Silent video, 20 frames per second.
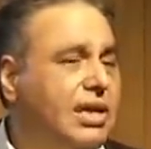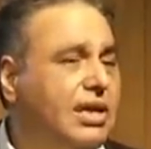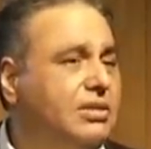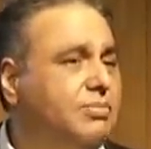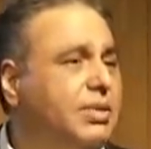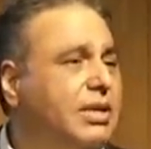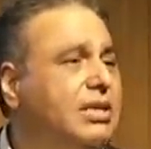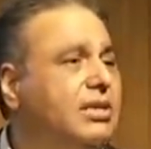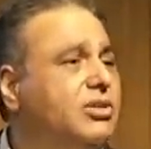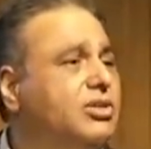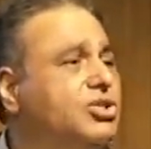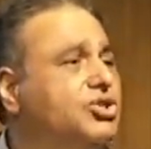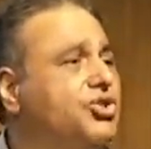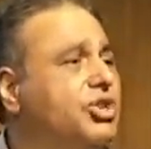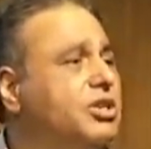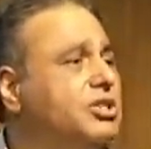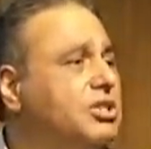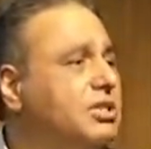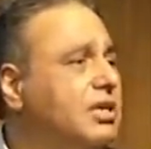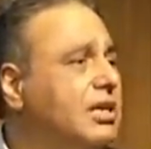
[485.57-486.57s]
has many
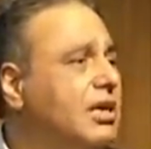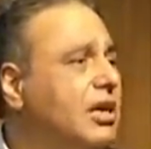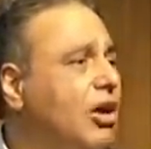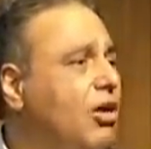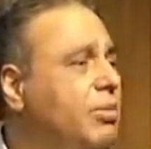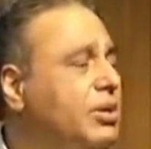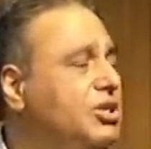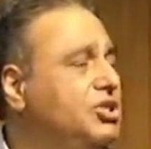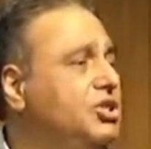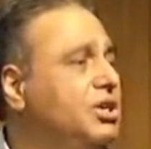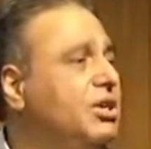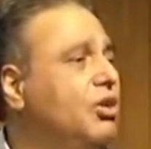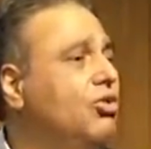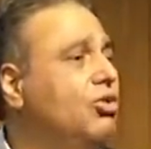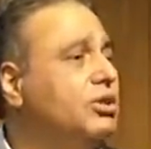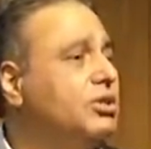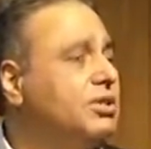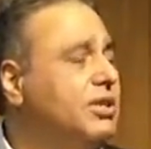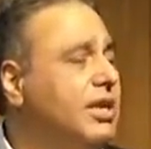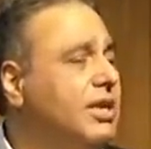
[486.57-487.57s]
restrictions that how many
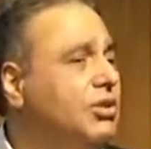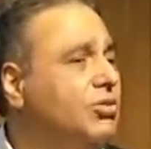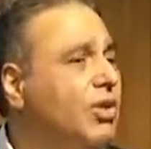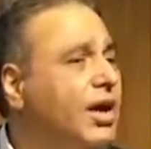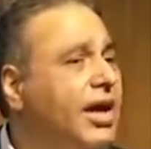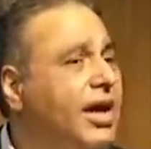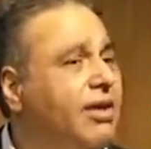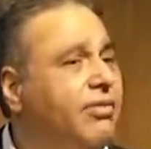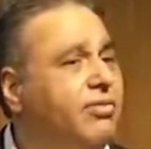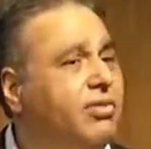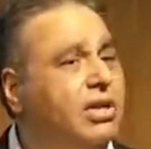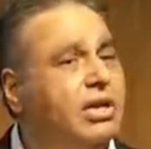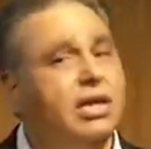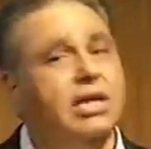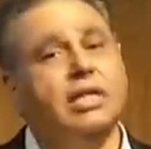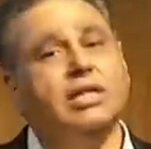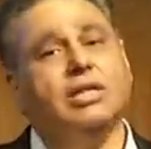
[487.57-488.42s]
shareholders can you have.